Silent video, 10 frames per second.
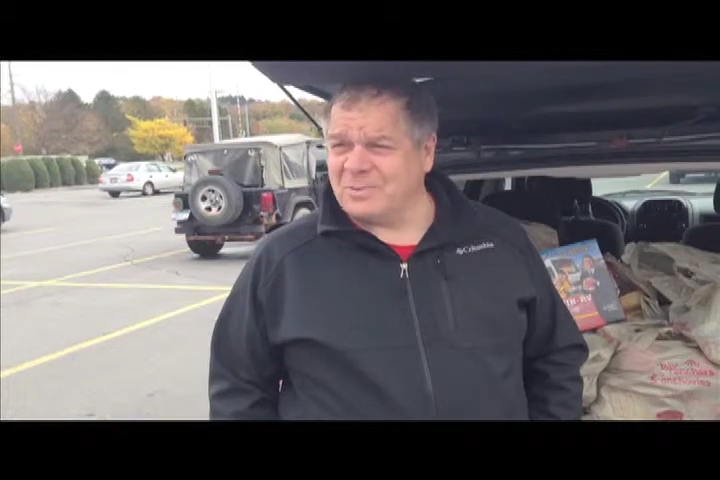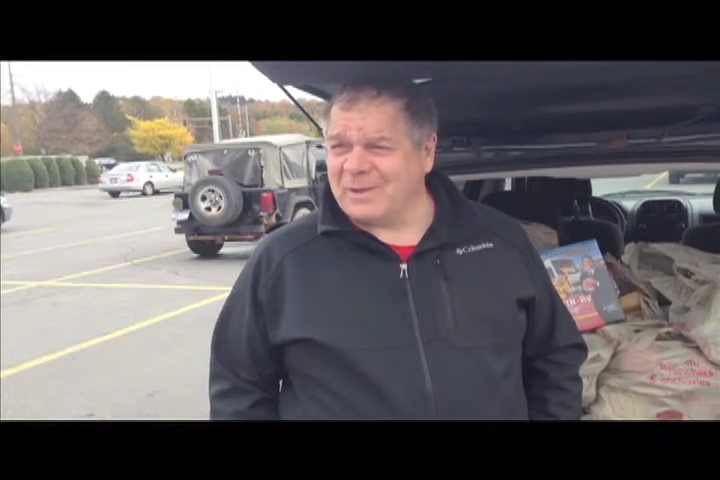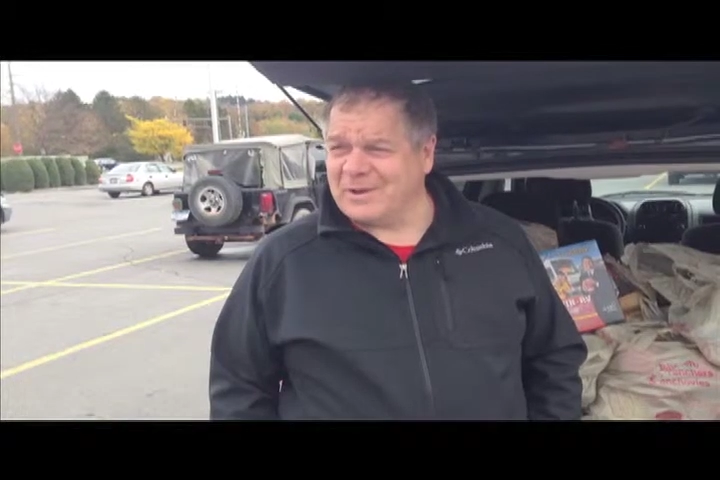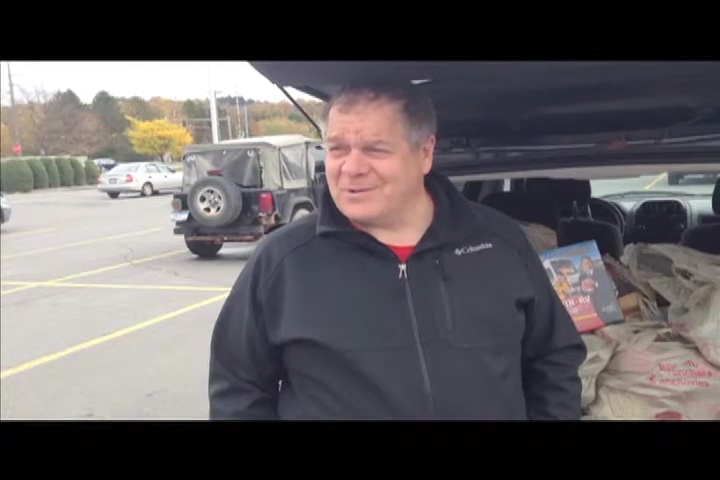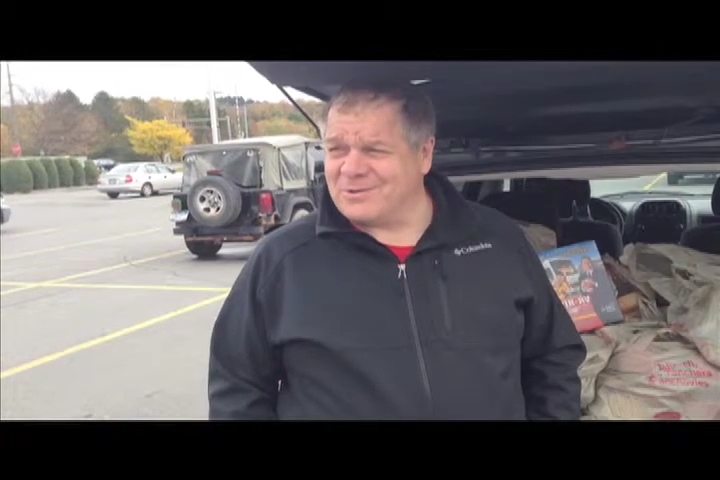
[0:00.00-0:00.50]

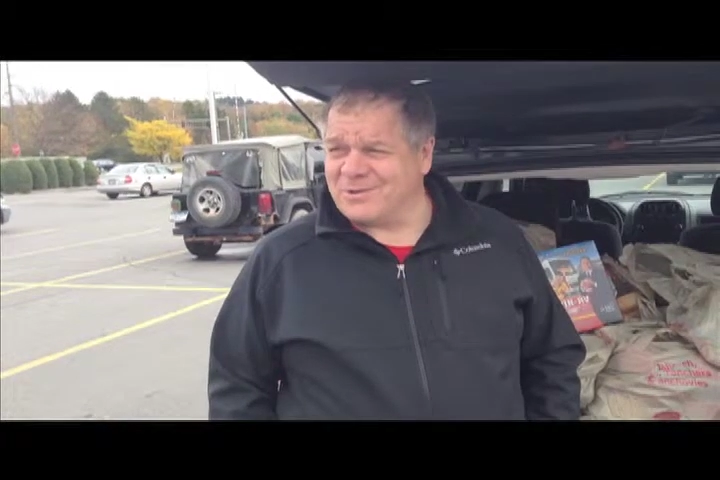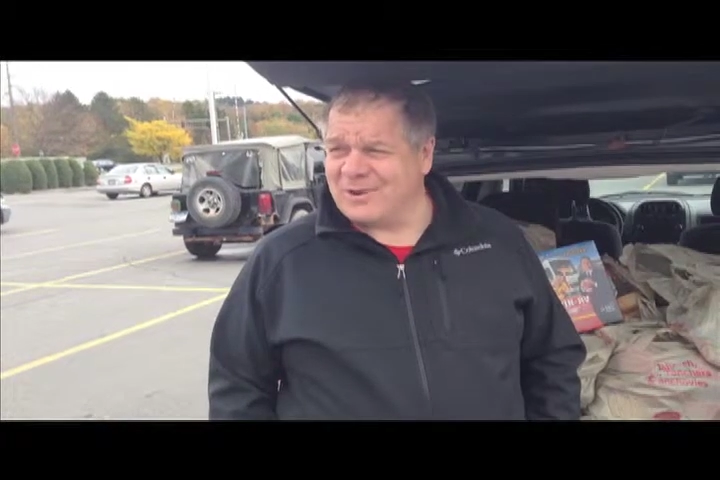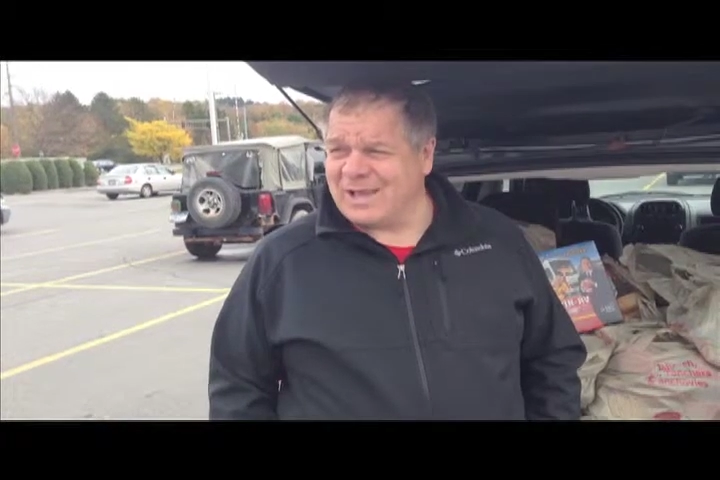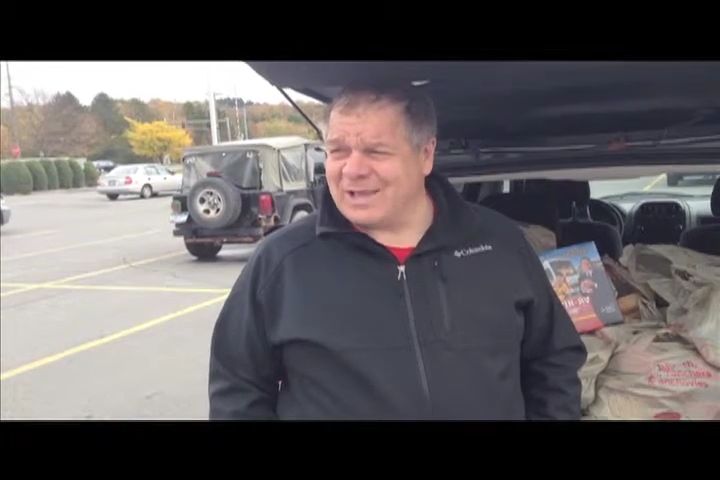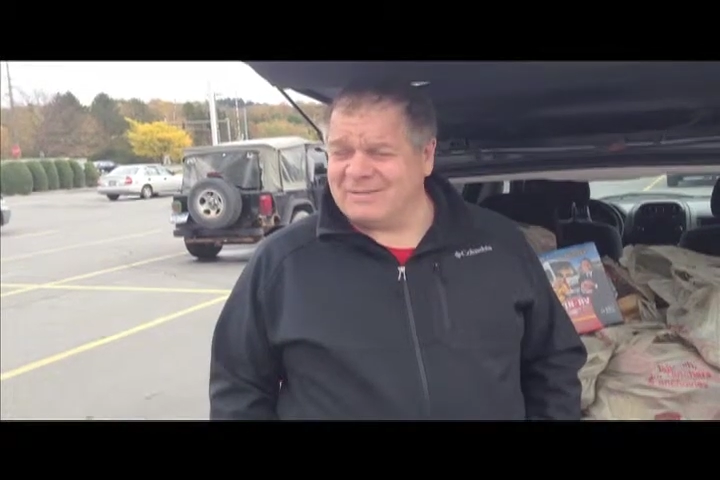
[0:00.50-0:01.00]
manager are
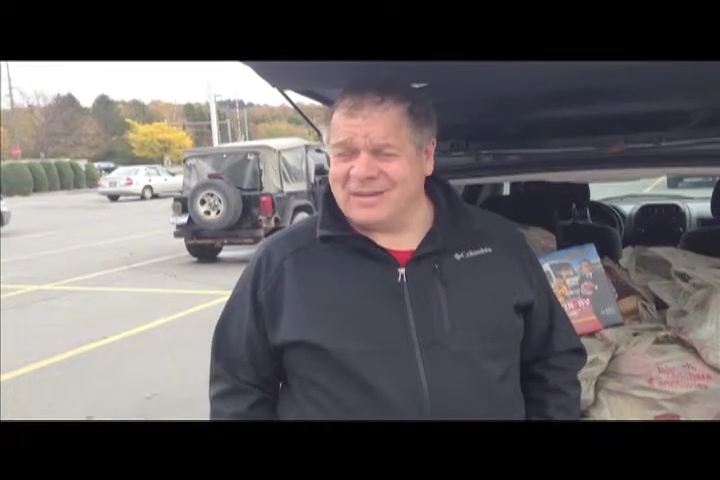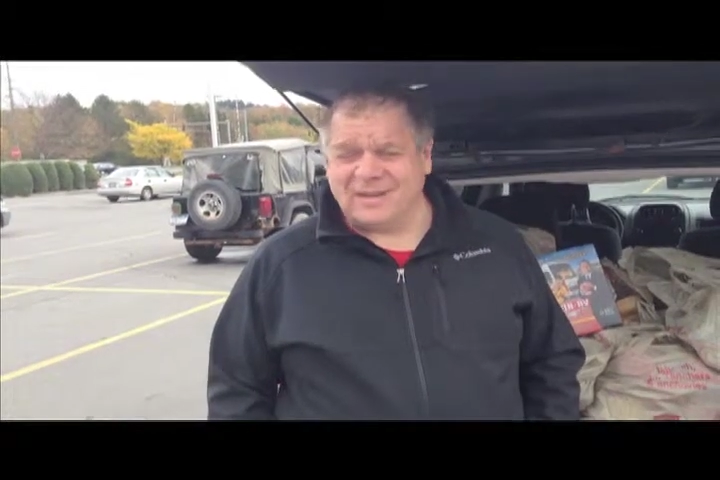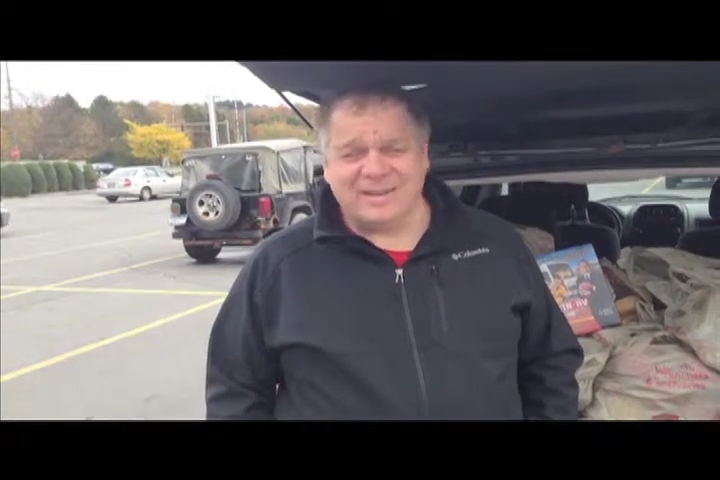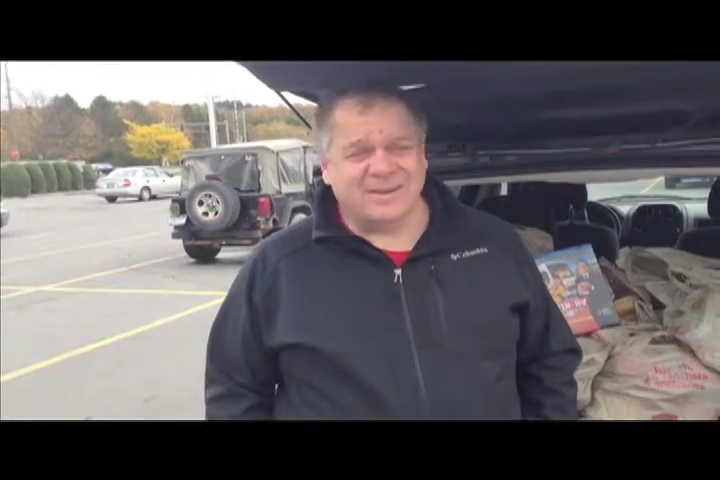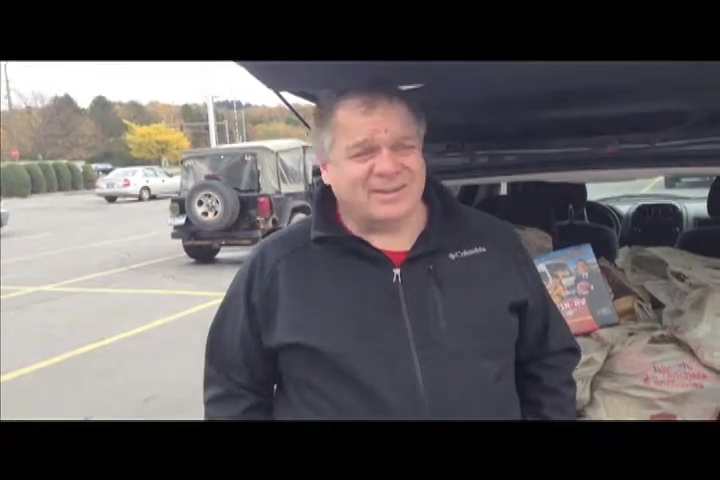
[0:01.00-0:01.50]
going to have
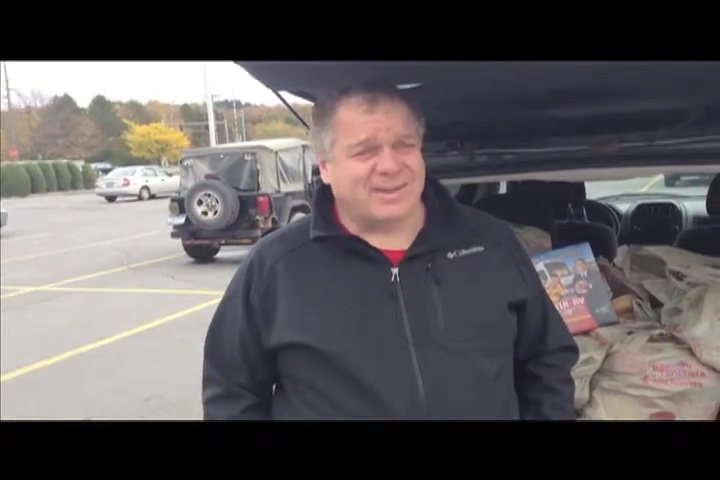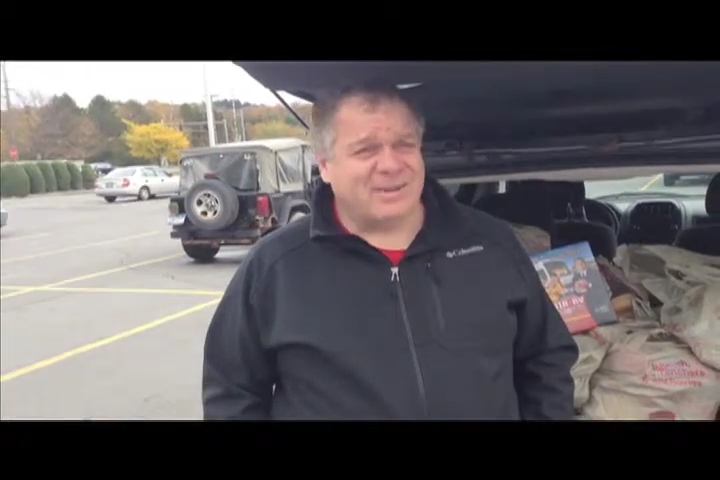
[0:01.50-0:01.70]
at a later